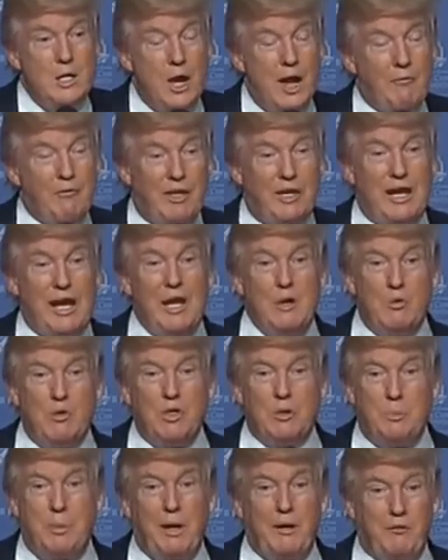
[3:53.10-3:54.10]
you have to gain
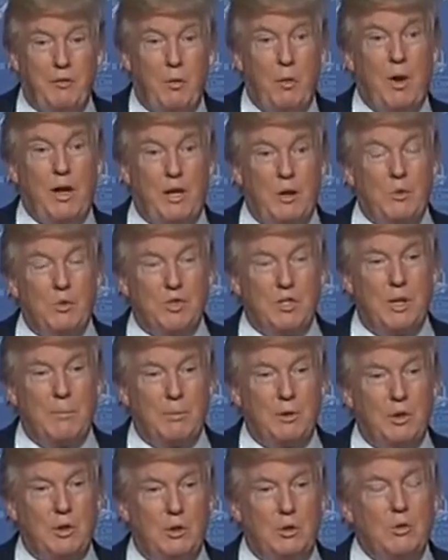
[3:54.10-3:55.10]
respect for what he was
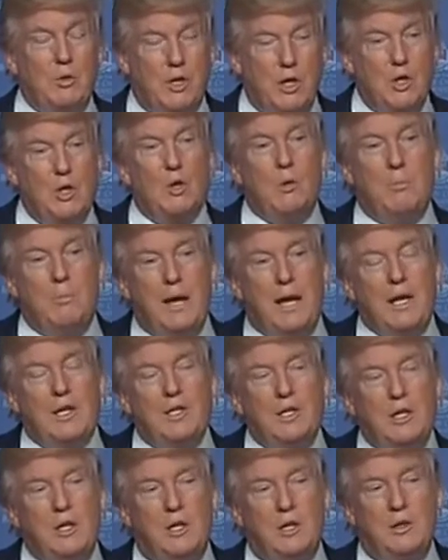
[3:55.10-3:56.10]
able to do. Can you
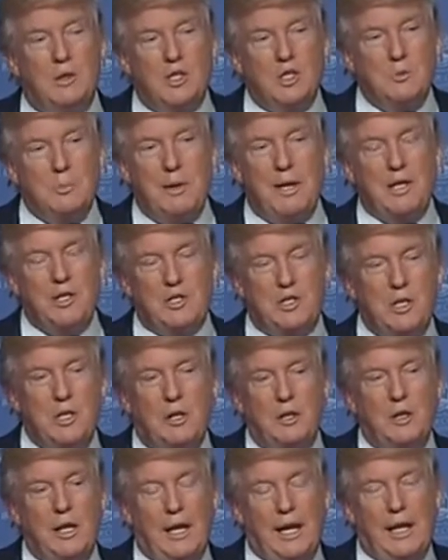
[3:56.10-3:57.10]
imagine that this man
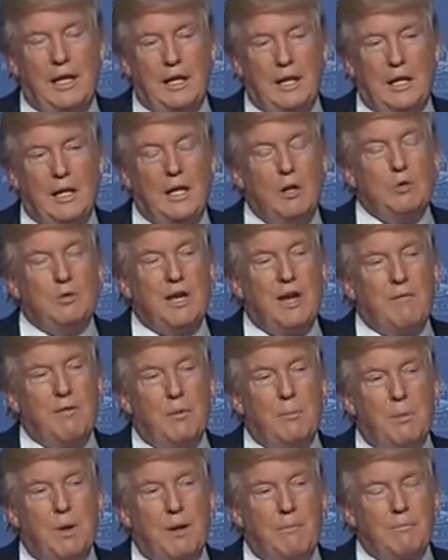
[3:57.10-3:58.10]
single-handedly, he was
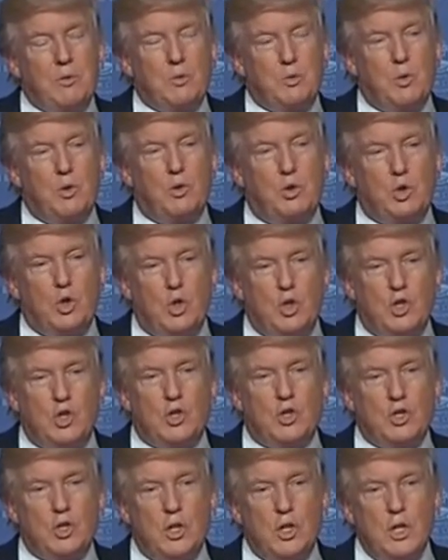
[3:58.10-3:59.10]
having problems with
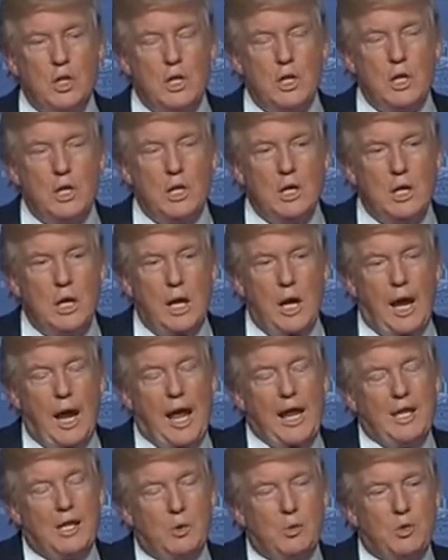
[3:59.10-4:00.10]
churches.
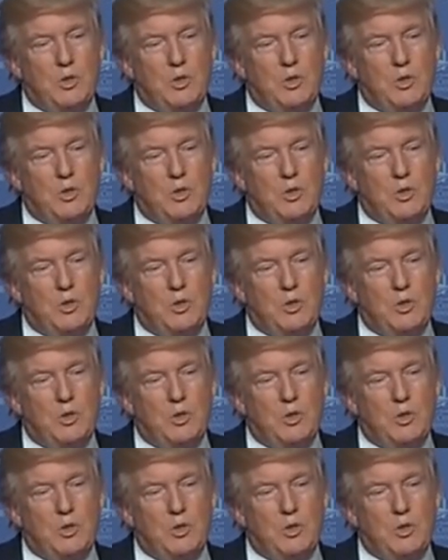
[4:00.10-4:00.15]
And